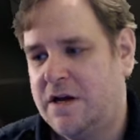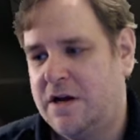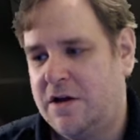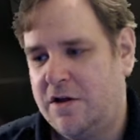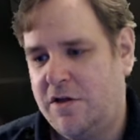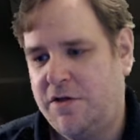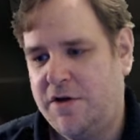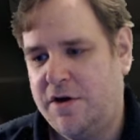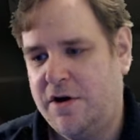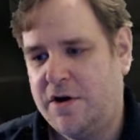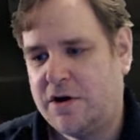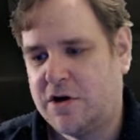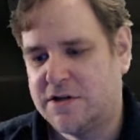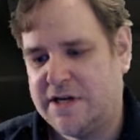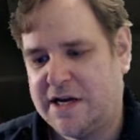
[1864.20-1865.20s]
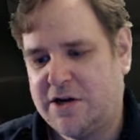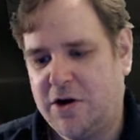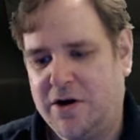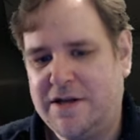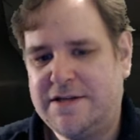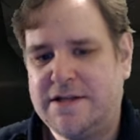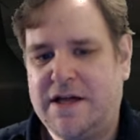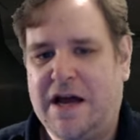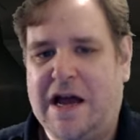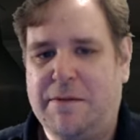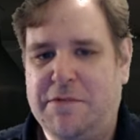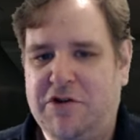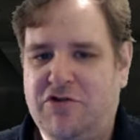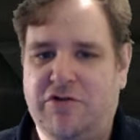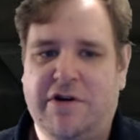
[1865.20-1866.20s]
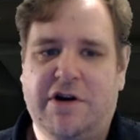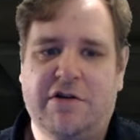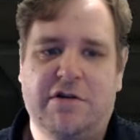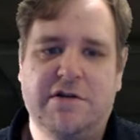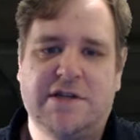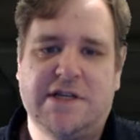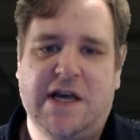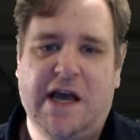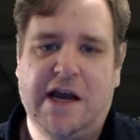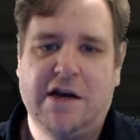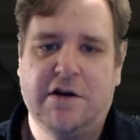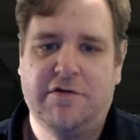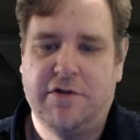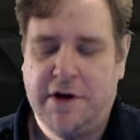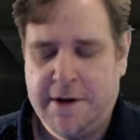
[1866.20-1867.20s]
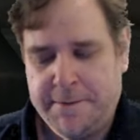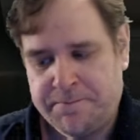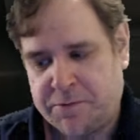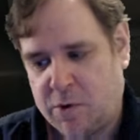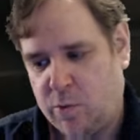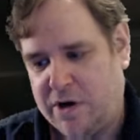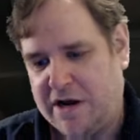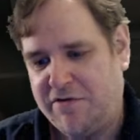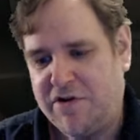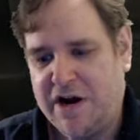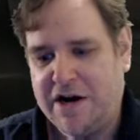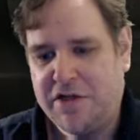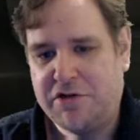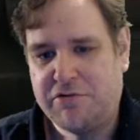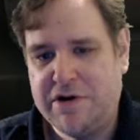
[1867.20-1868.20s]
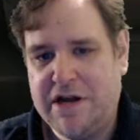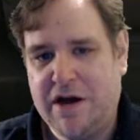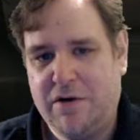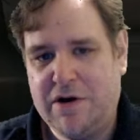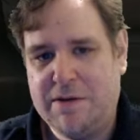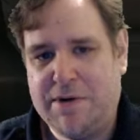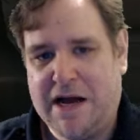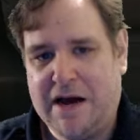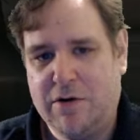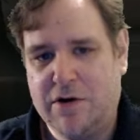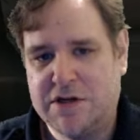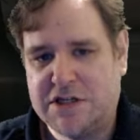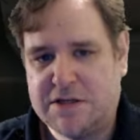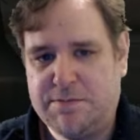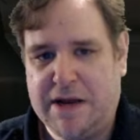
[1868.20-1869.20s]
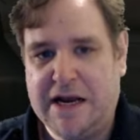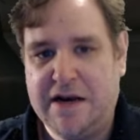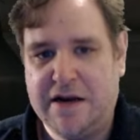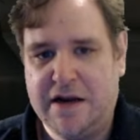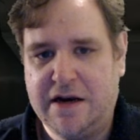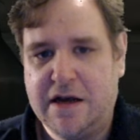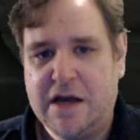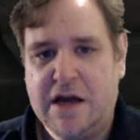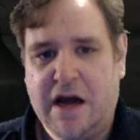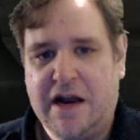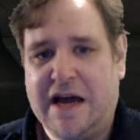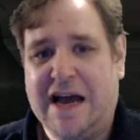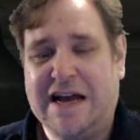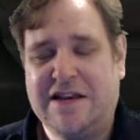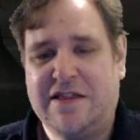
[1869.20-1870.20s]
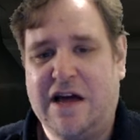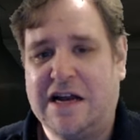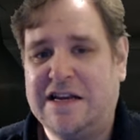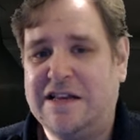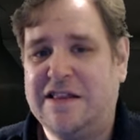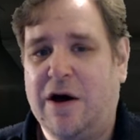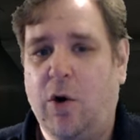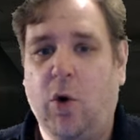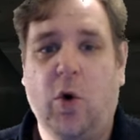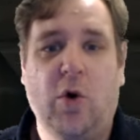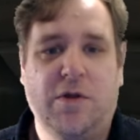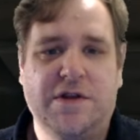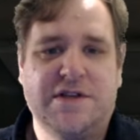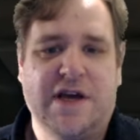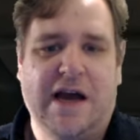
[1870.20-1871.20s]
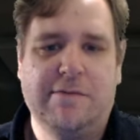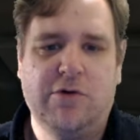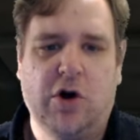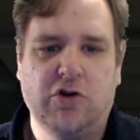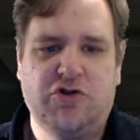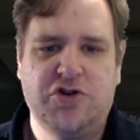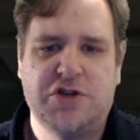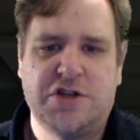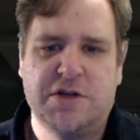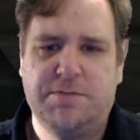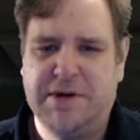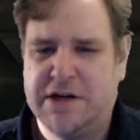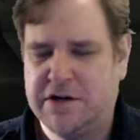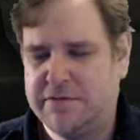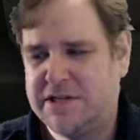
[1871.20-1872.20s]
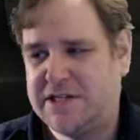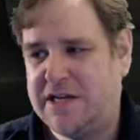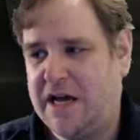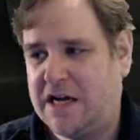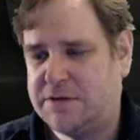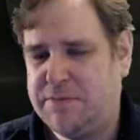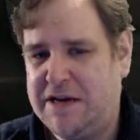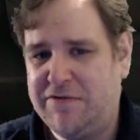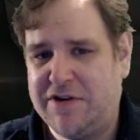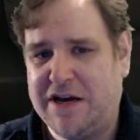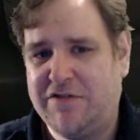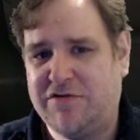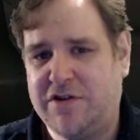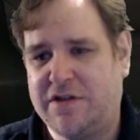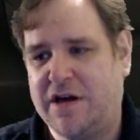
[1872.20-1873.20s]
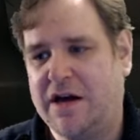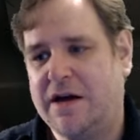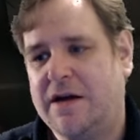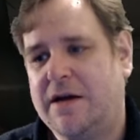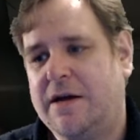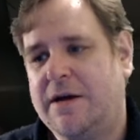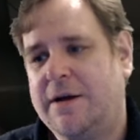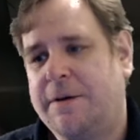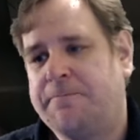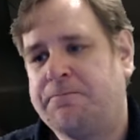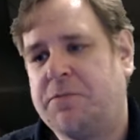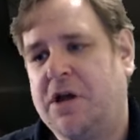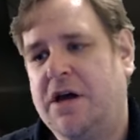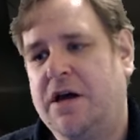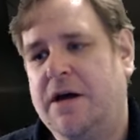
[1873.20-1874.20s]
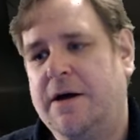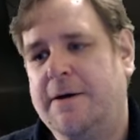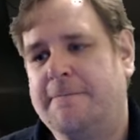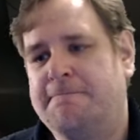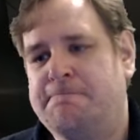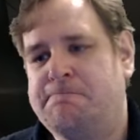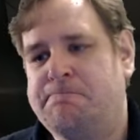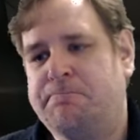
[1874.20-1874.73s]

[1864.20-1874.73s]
The because I got into the habit during Crusade of whenever I had three holy powers spending, and I had I did that all the time, not just to build up the stacks, but even after that, um,